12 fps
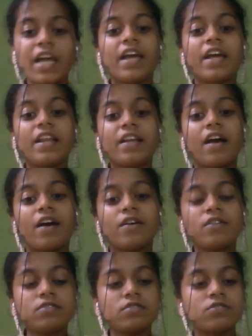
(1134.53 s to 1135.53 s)
Anyhow,
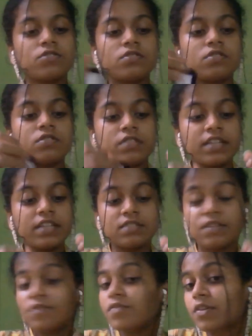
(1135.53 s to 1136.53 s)
so that's
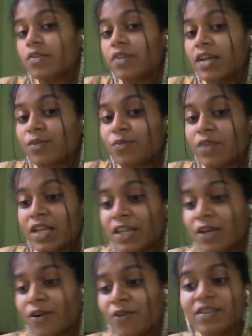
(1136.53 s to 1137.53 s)
it for today's video.